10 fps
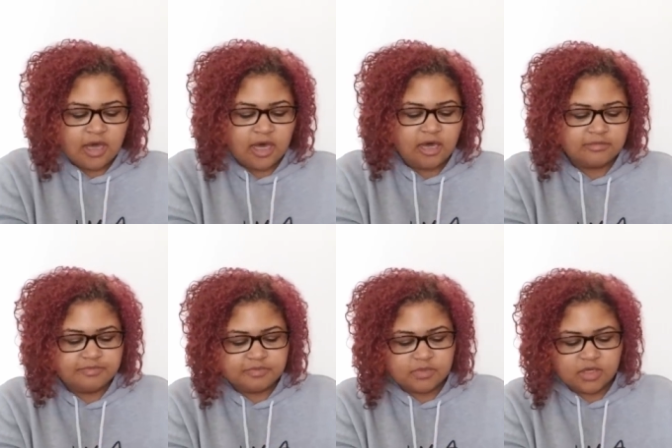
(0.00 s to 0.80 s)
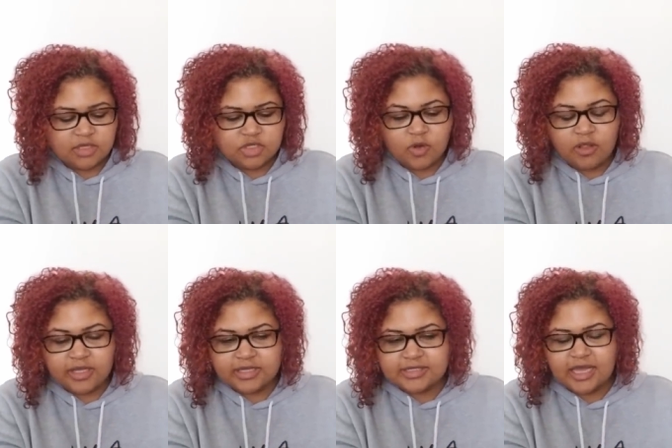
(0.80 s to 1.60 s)
Um,
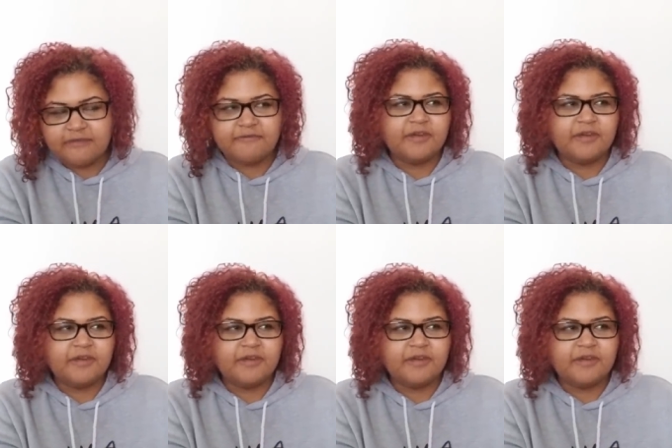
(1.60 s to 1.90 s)
controlling is, I,